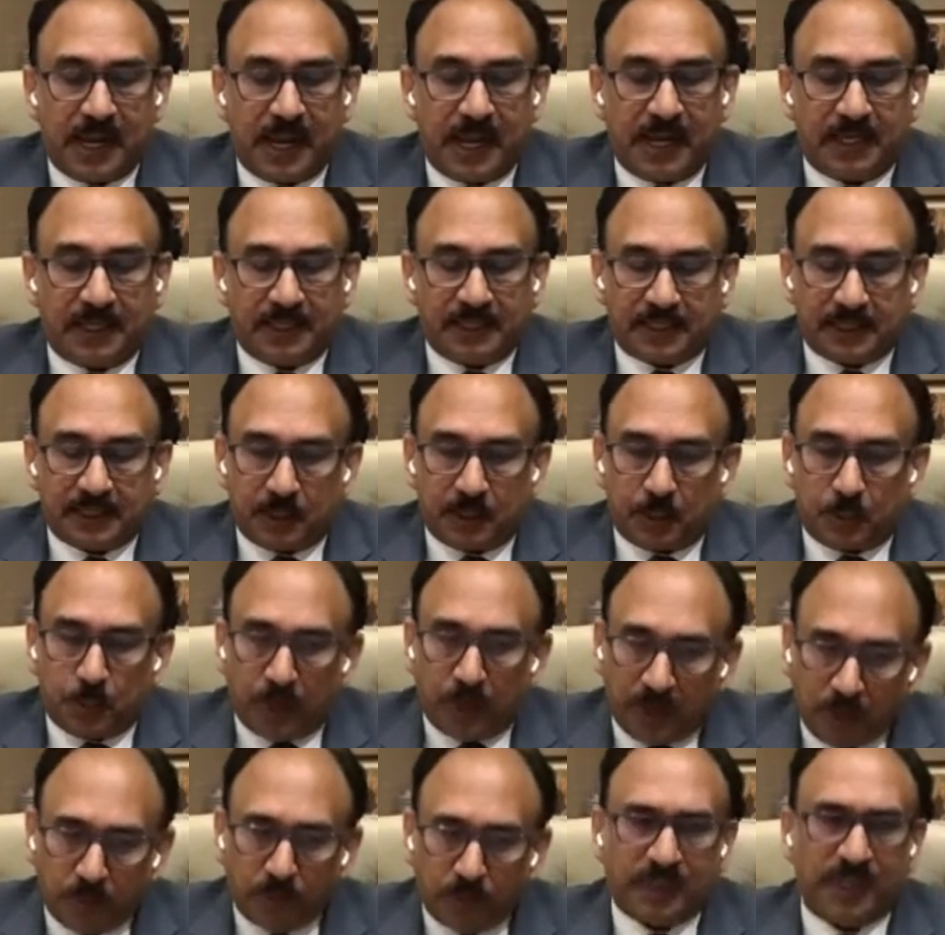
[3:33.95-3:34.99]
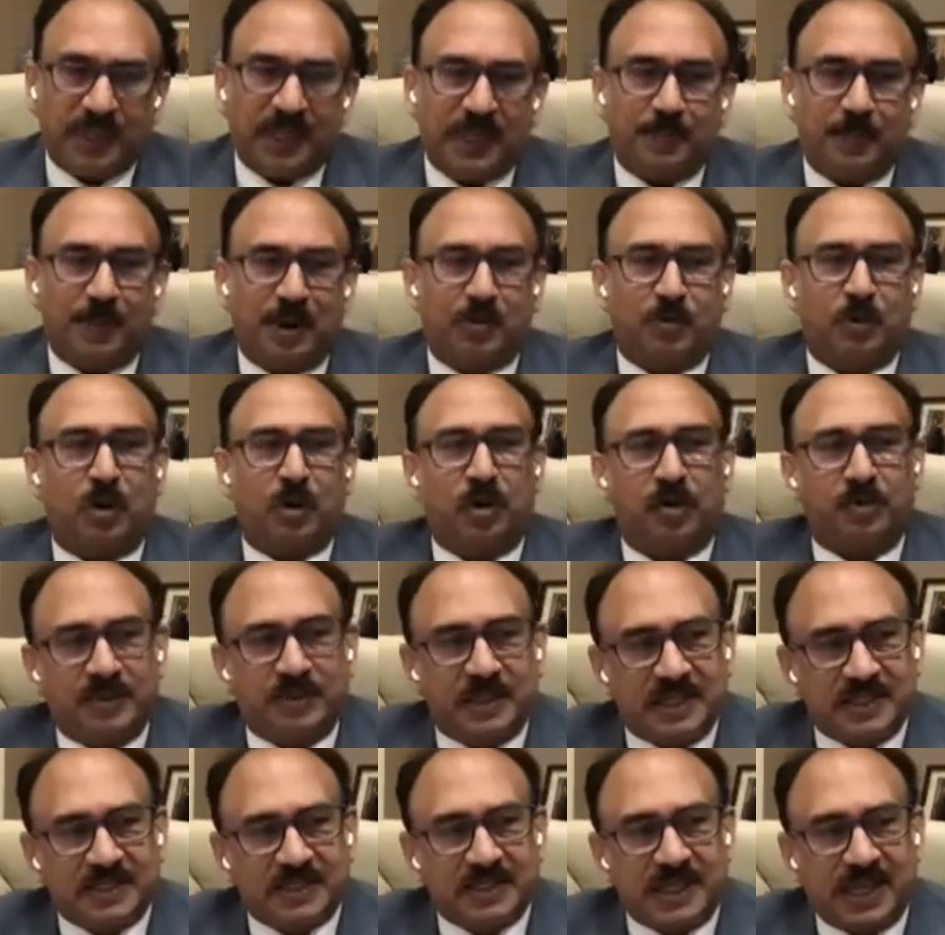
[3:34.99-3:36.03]
And when you think about all
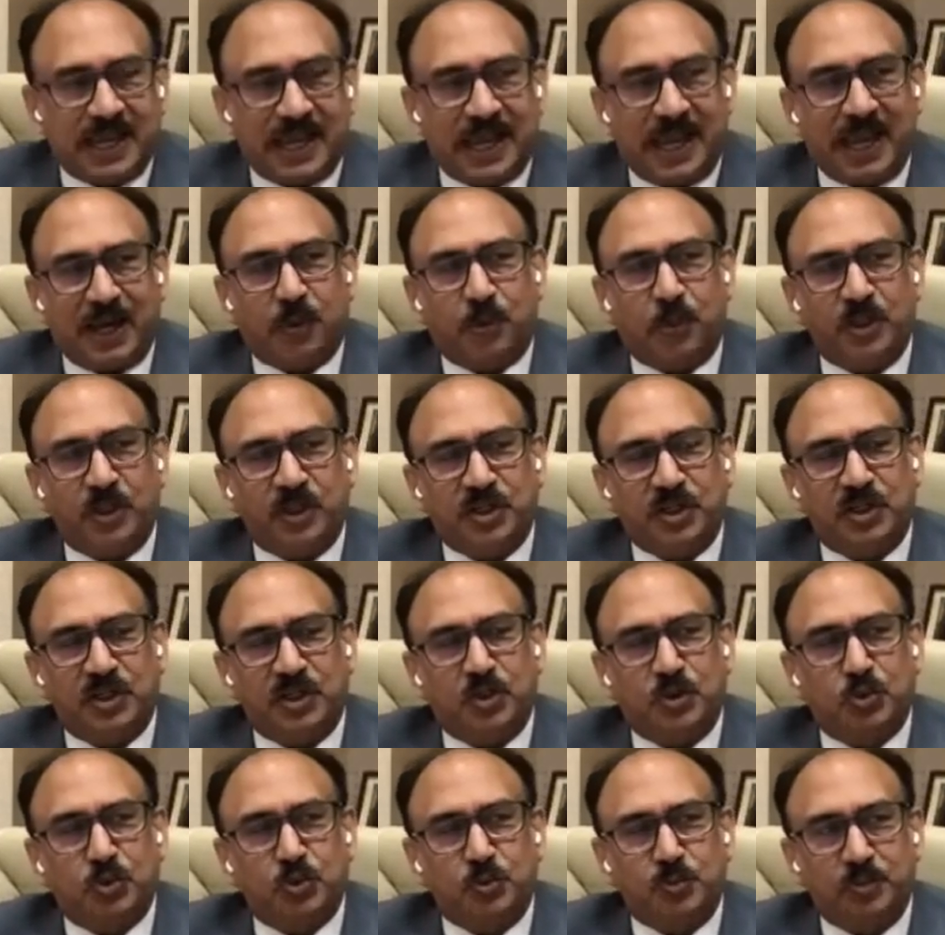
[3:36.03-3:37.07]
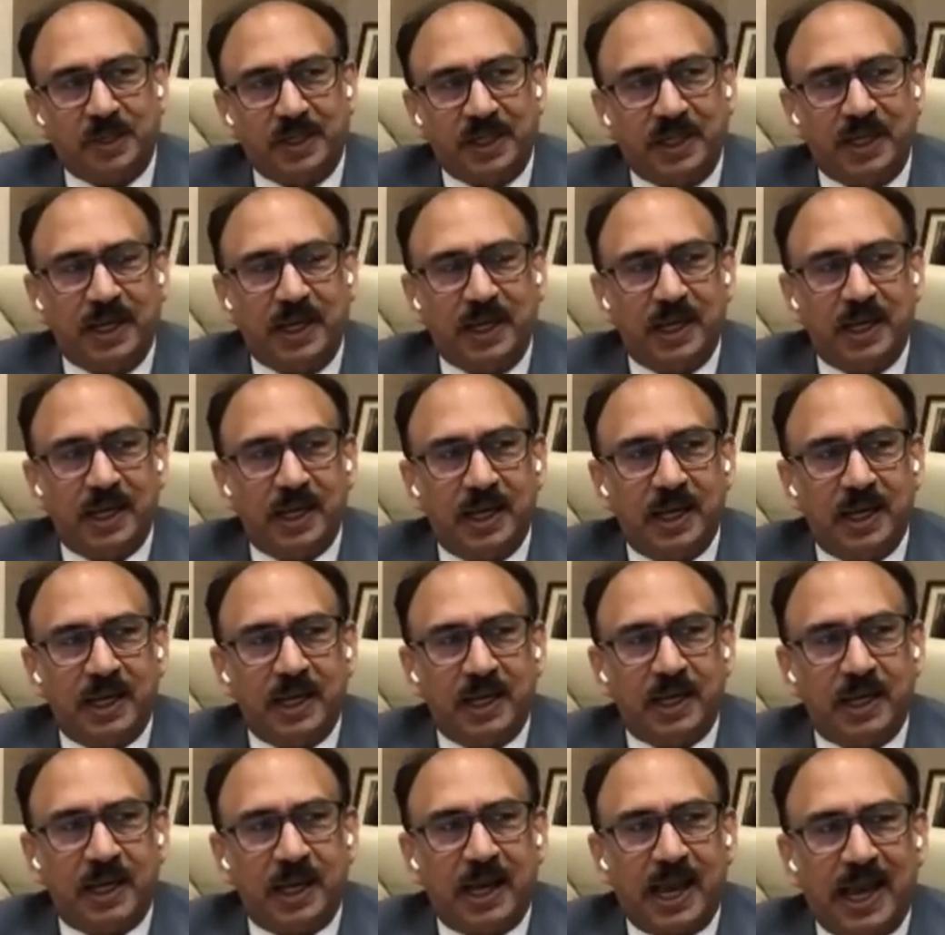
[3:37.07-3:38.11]
of this, equity to me
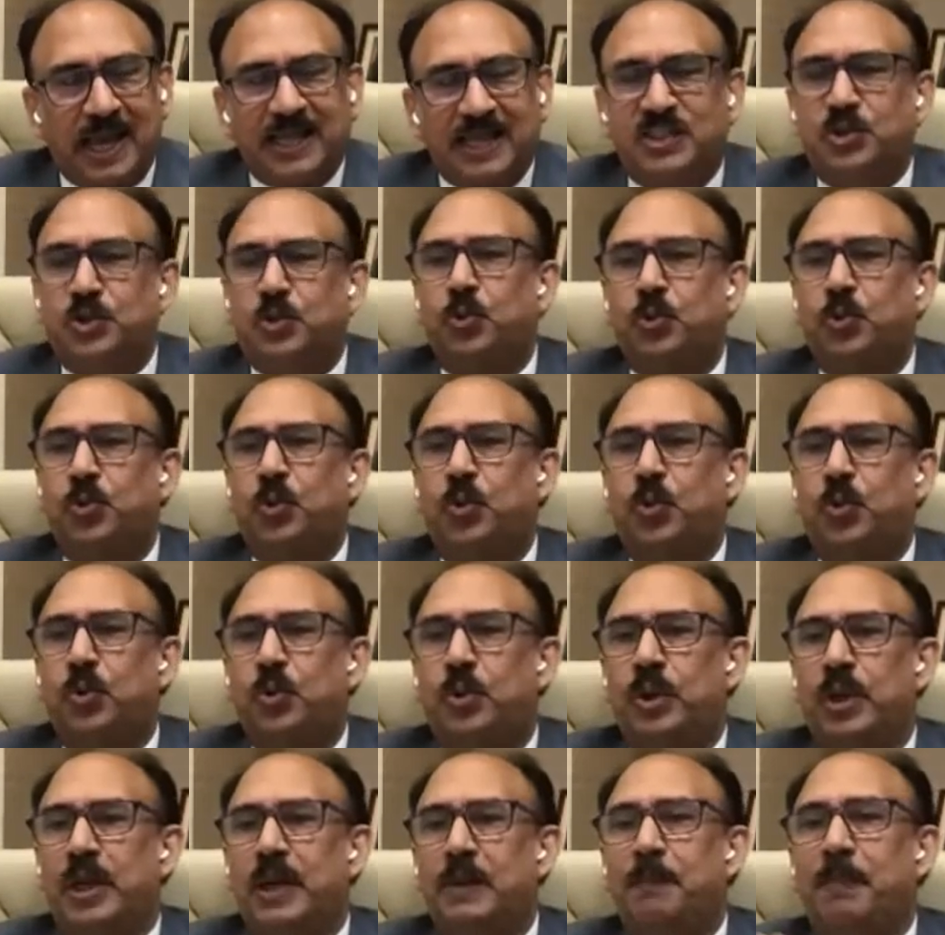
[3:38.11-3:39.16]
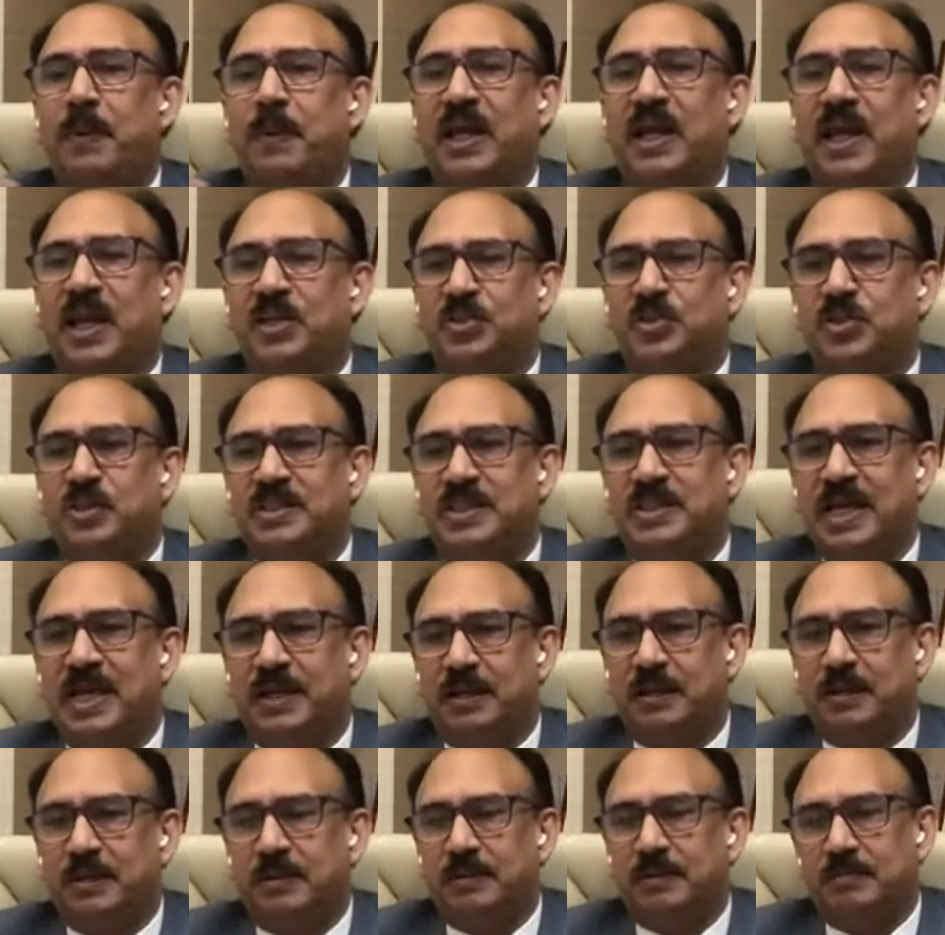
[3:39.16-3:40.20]
has two implications
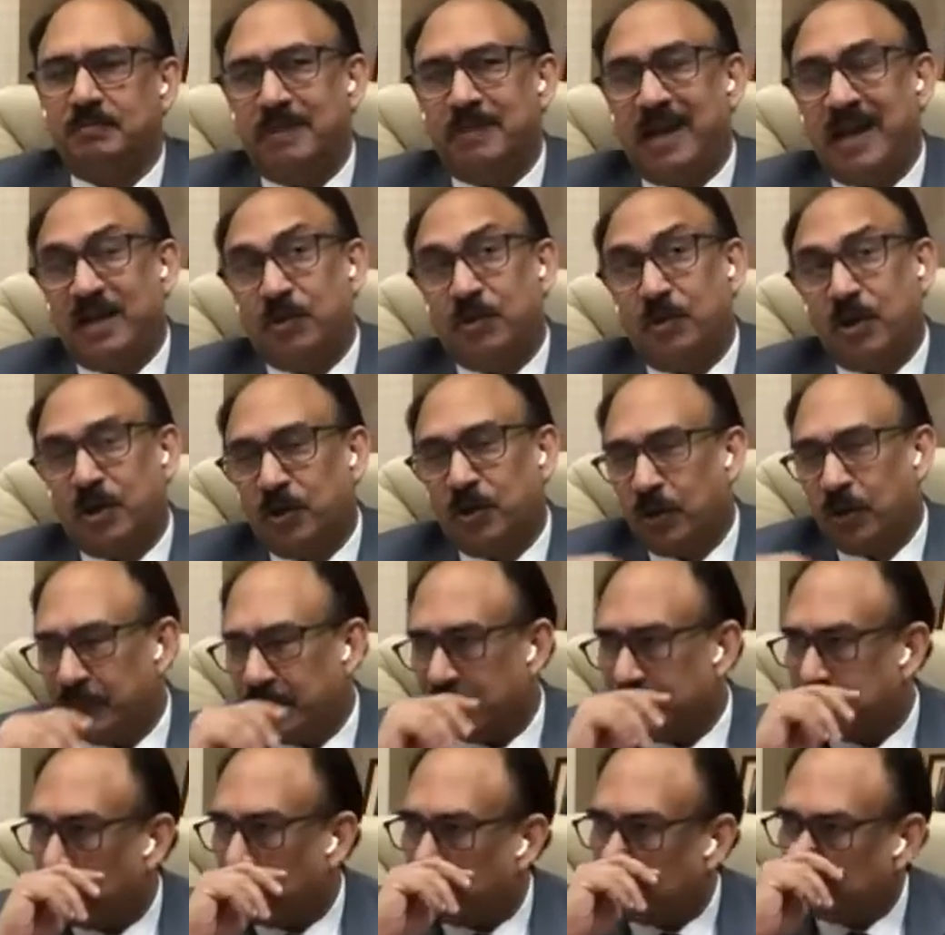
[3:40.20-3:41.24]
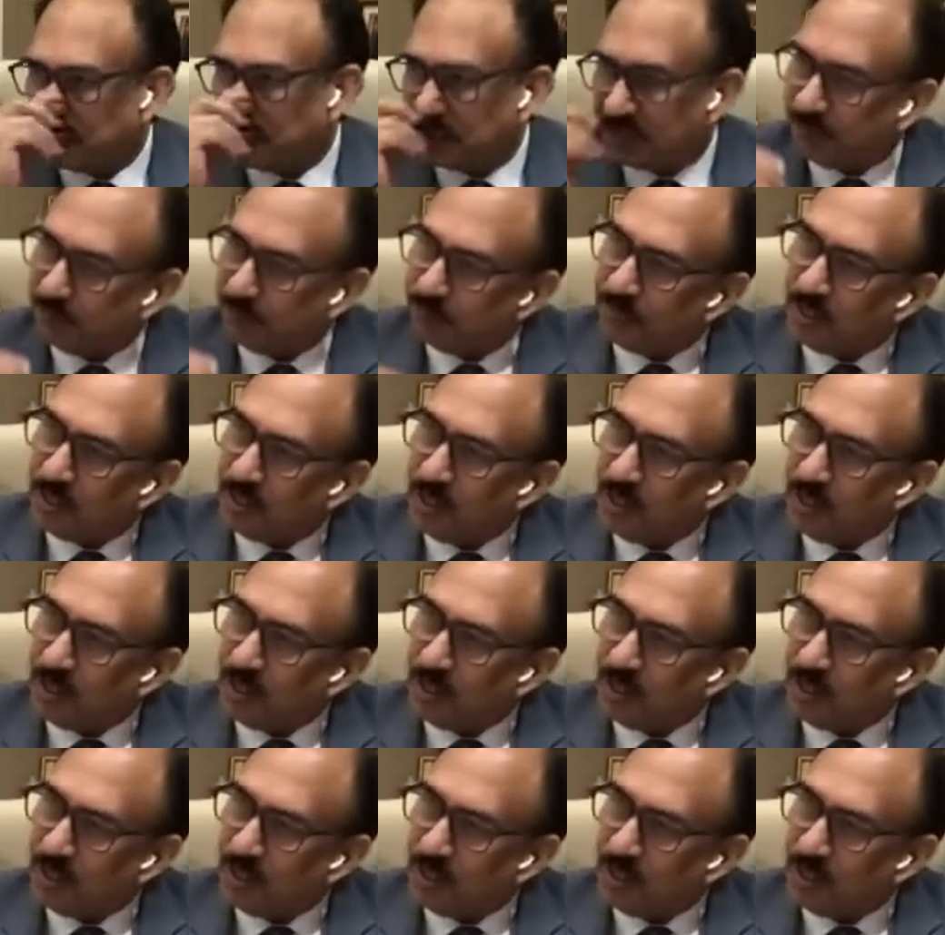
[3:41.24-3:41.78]
at macroeconomic policy.